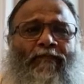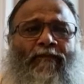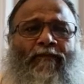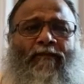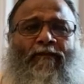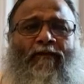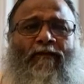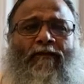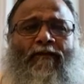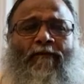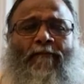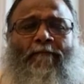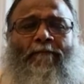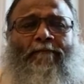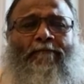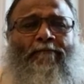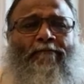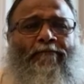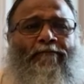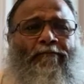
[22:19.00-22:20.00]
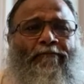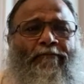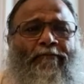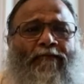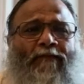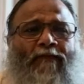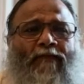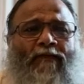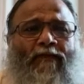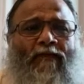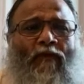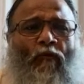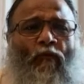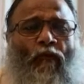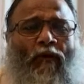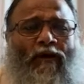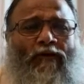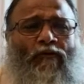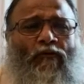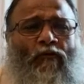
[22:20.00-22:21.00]
See? The
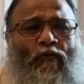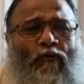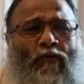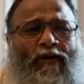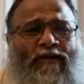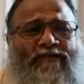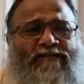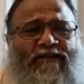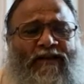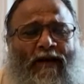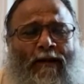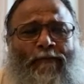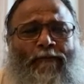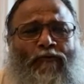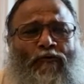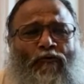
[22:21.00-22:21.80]
one who has come